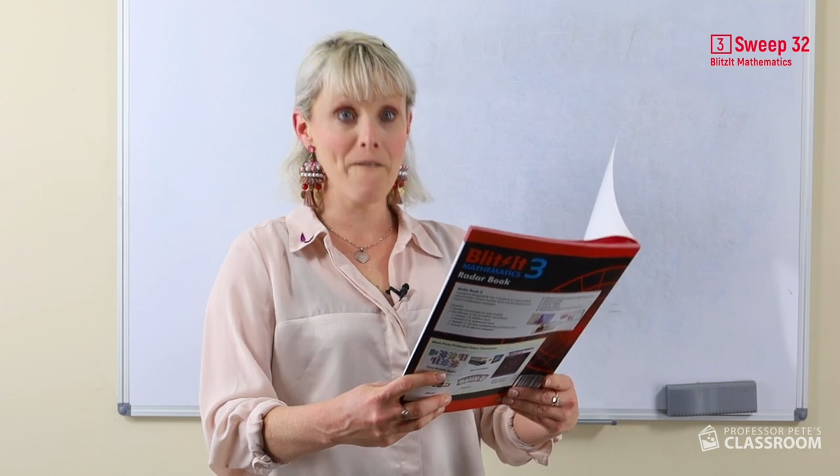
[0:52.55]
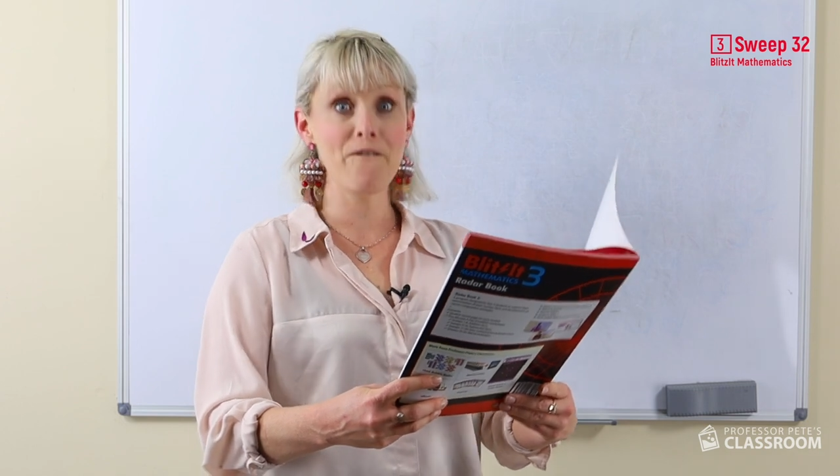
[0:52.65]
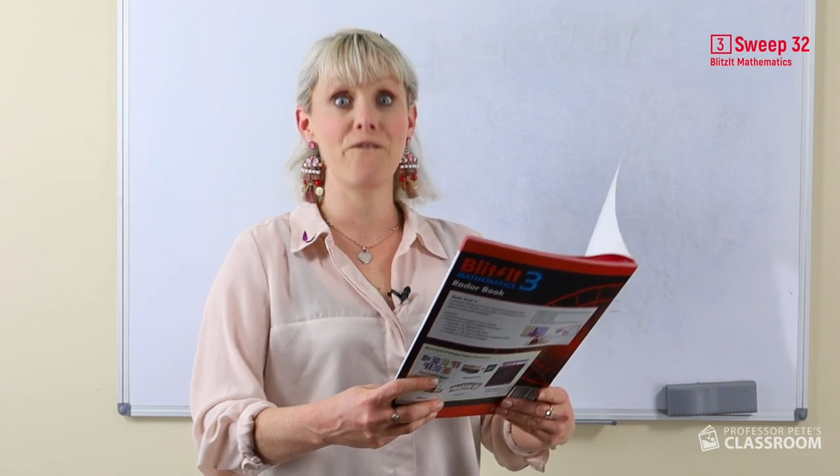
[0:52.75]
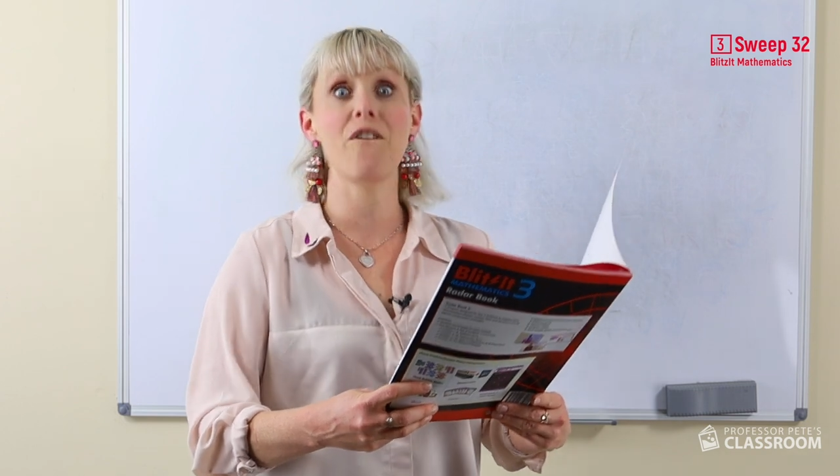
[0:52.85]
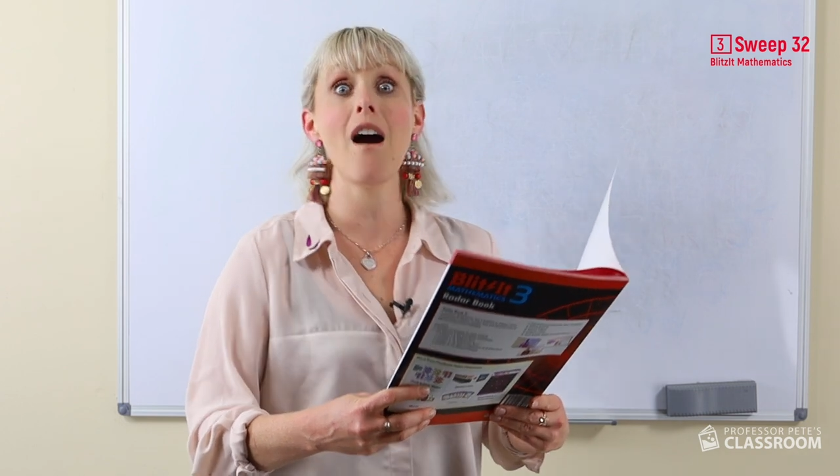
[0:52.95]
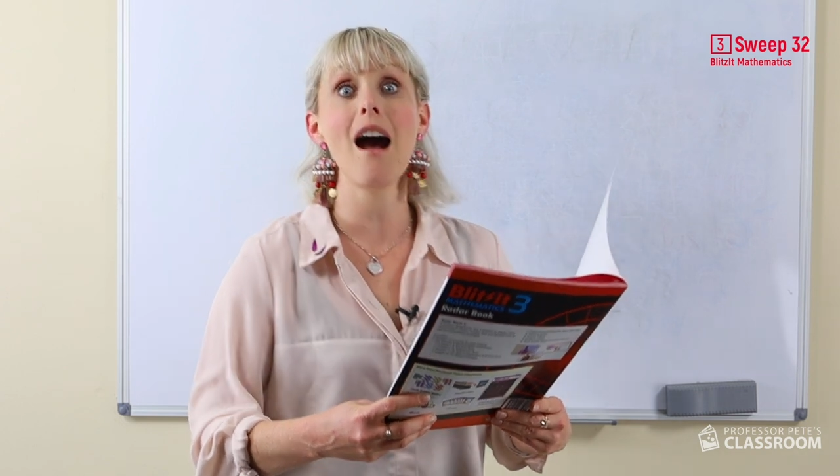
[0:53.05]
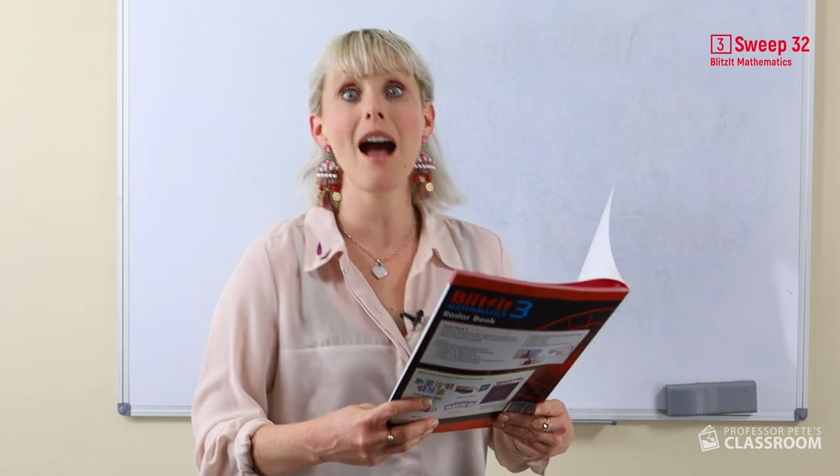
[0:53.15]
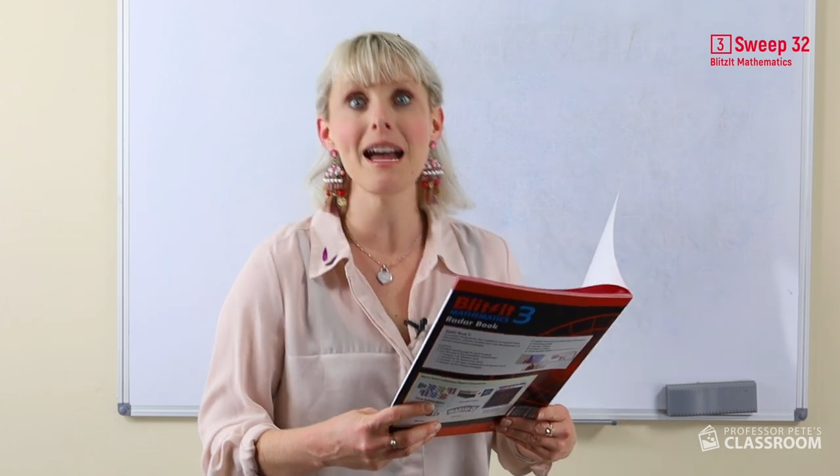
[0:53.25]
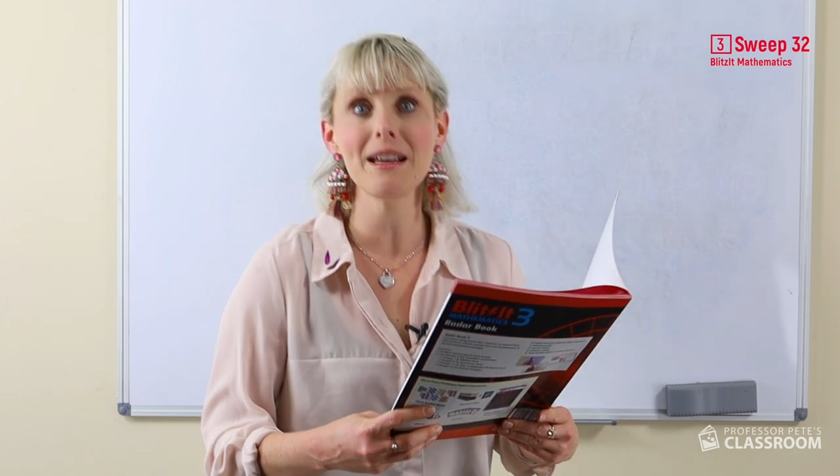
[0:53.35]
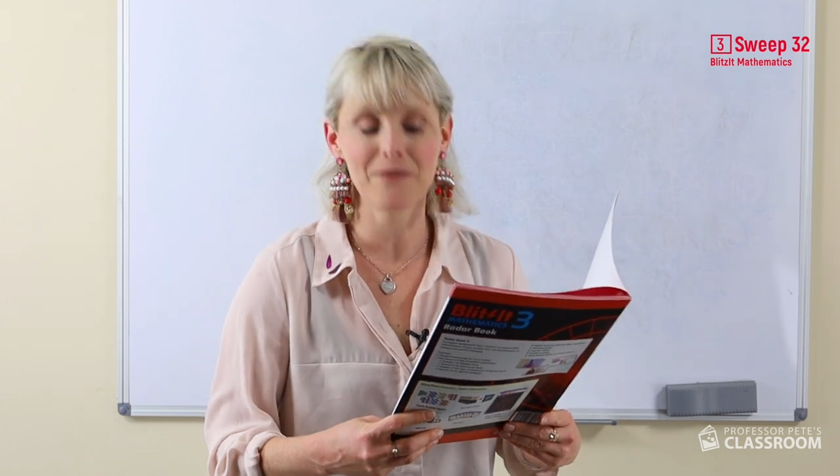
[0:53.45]

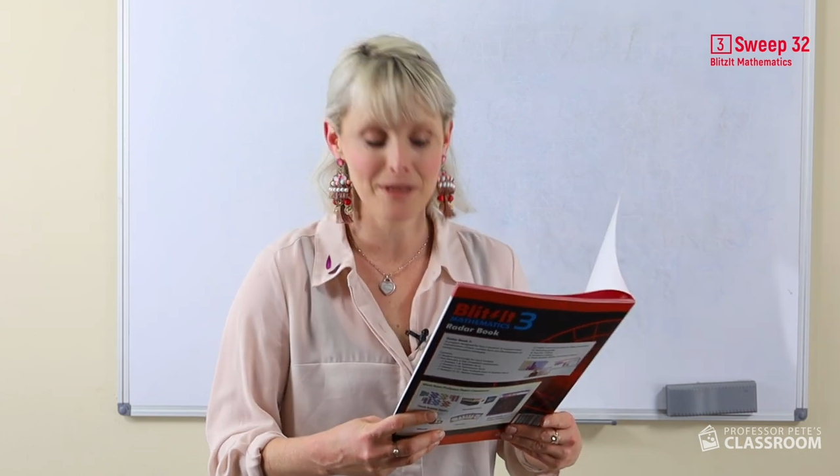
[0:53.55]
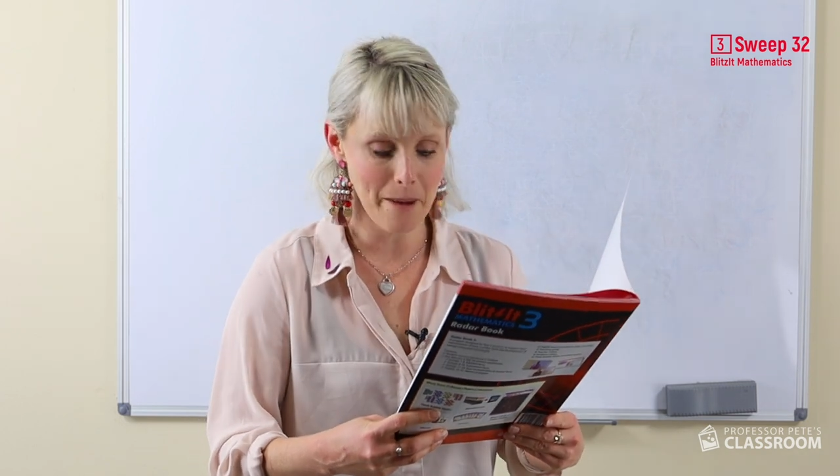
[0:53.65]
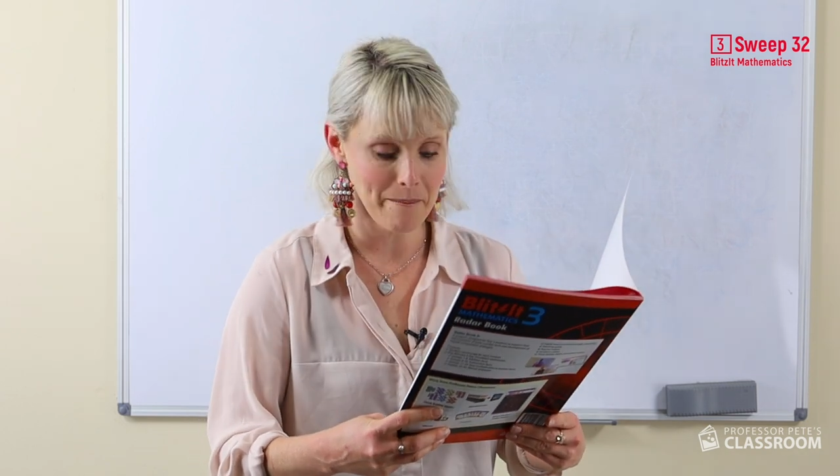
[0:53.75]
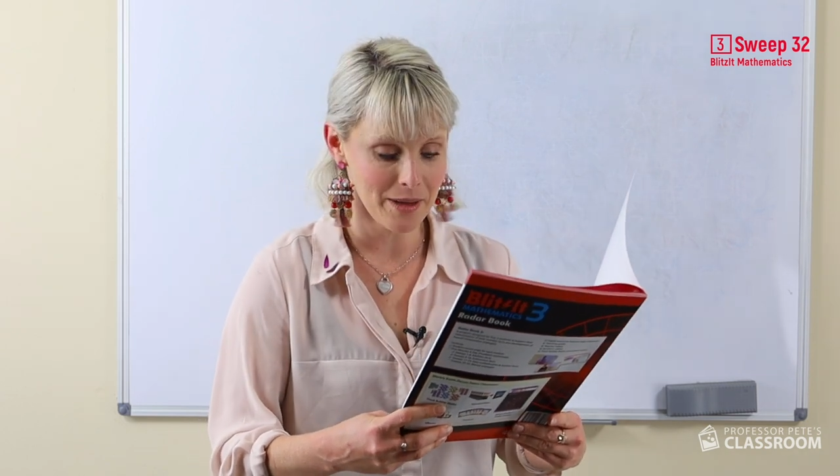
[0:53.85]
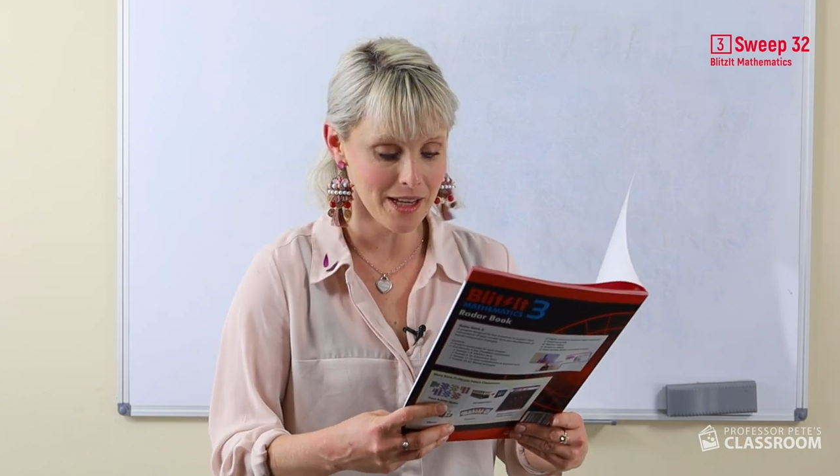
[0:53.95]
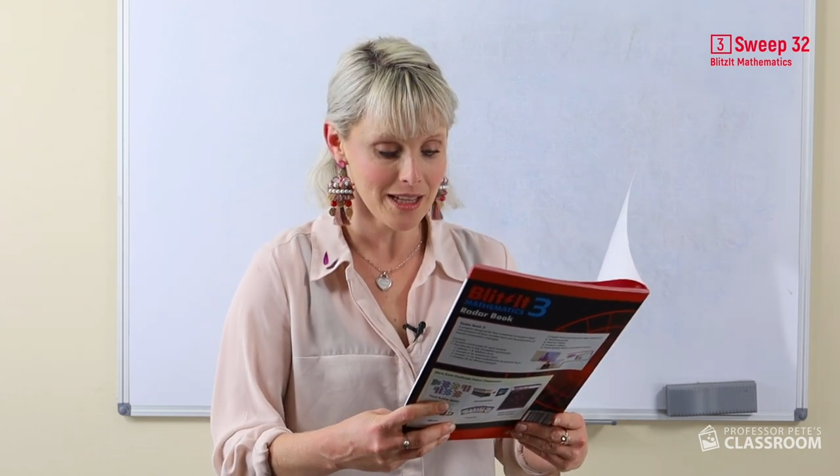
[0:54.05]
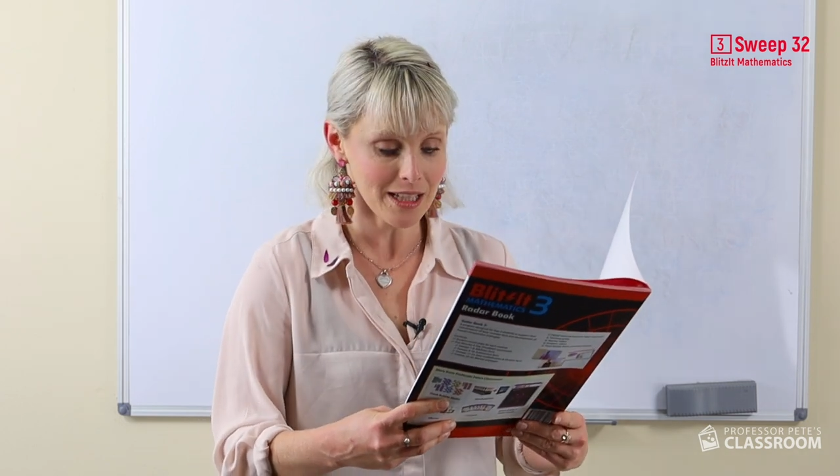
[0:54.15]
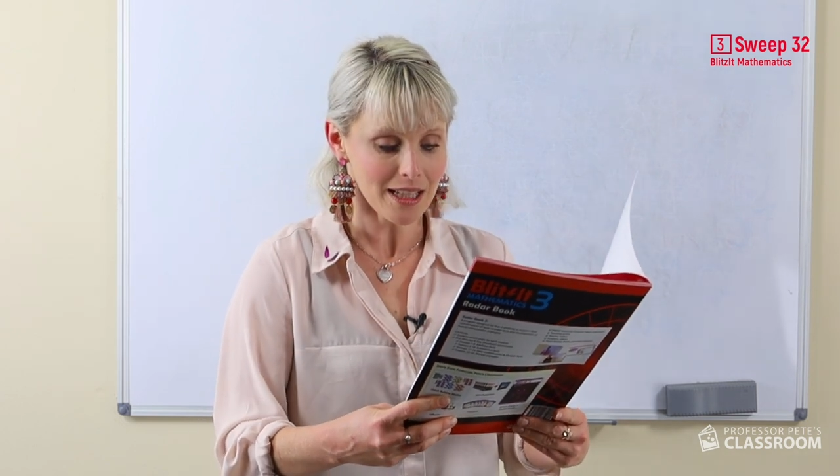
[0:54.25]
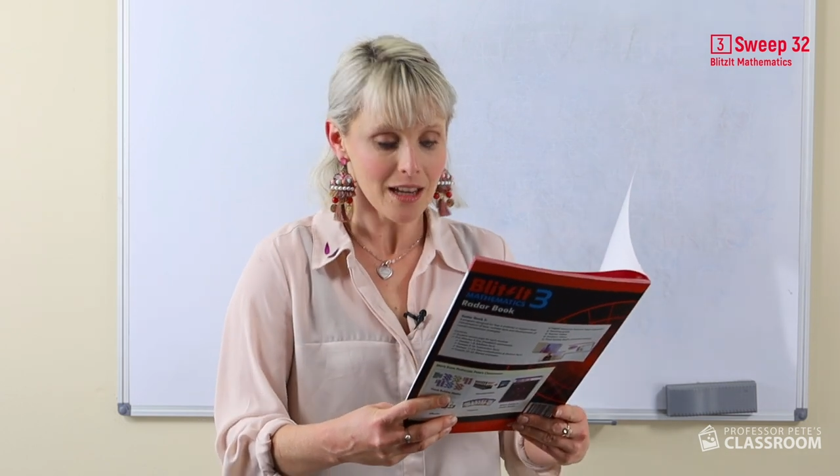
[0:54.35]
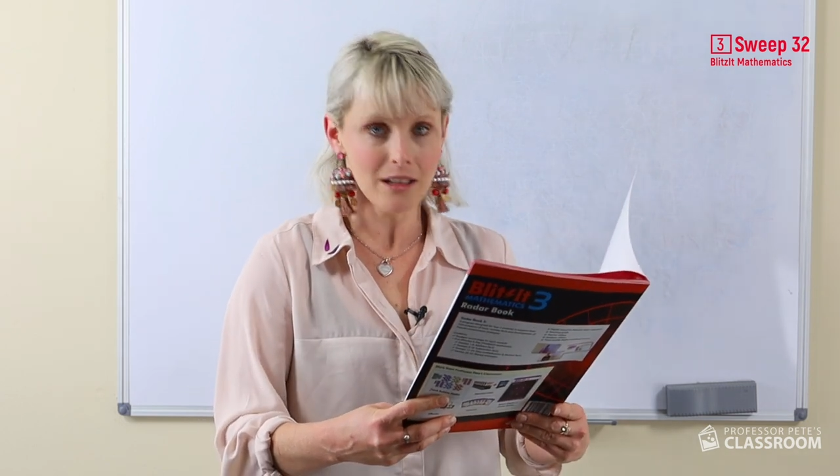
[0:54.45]
five
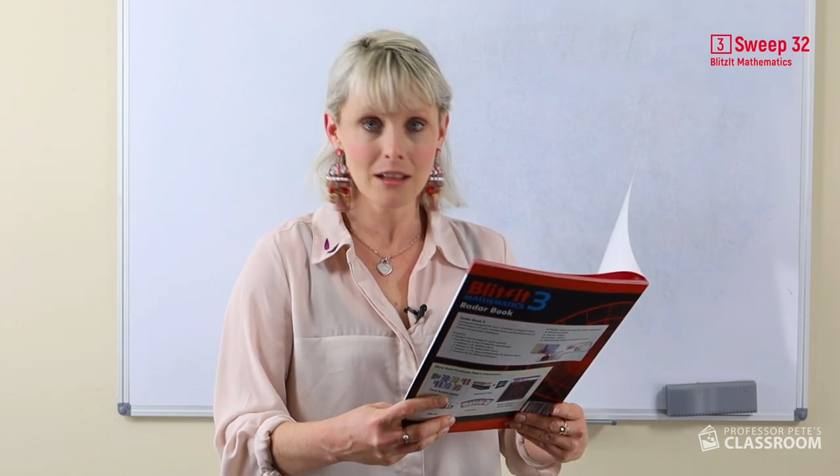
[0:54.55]
numbers,